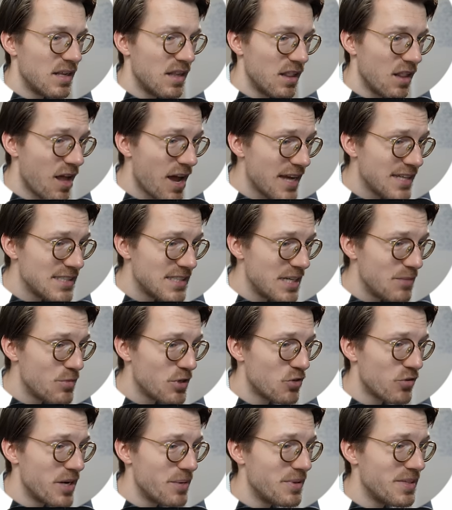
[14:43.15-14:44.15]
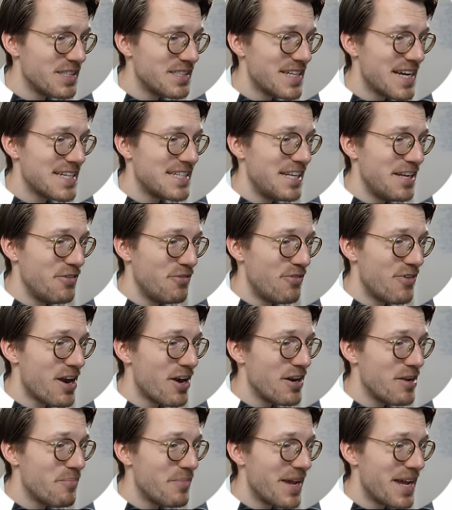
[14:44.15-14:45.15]
Light sleep agreement is actually
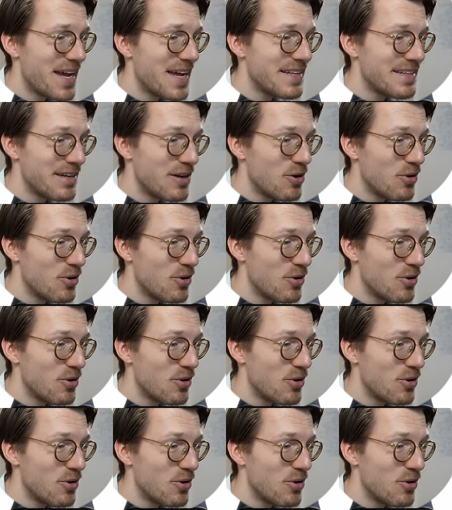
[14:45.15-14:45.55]
very bad.